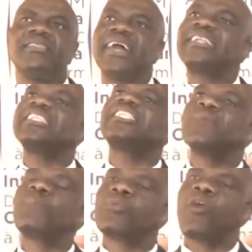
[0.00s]
That is
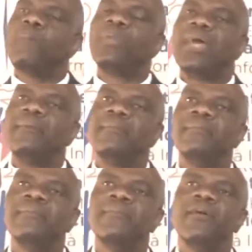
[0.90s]
the
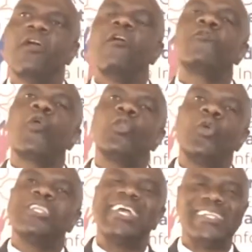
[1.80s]
problem of
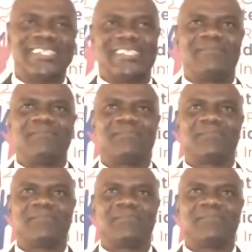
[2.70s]
colonialism.